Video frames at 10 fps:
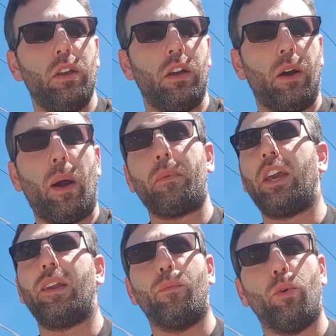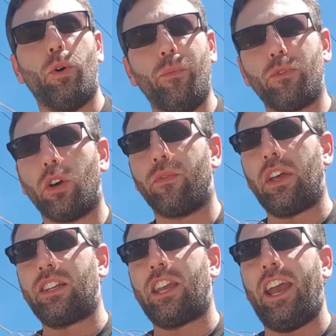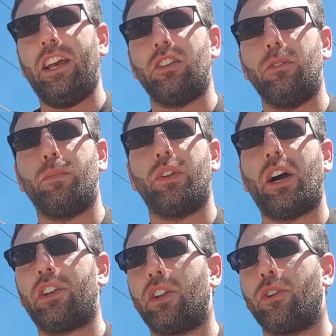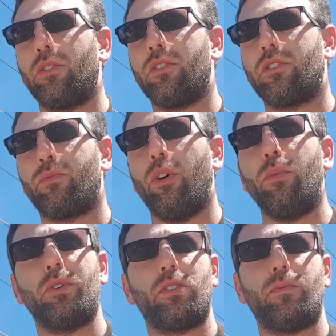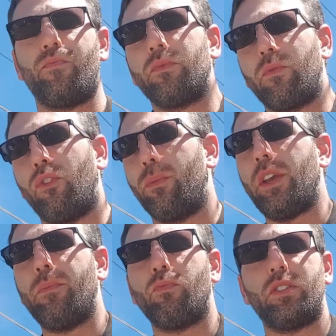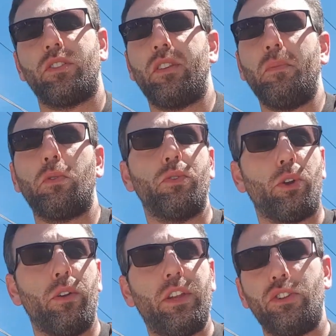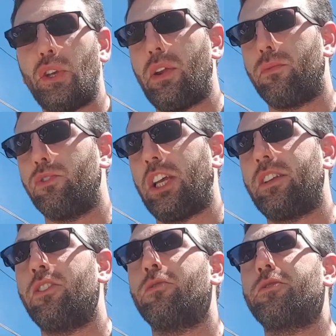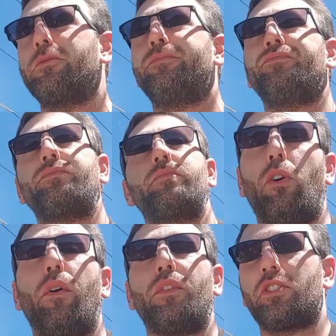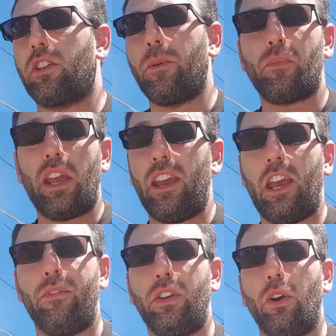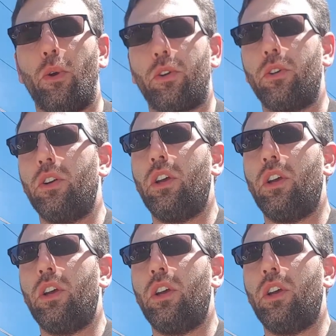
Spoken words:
I'm getting more of that candied banana note as well, which is, for me, it's a typical note that you get from Jack Daniel's. Obviously heavy oak.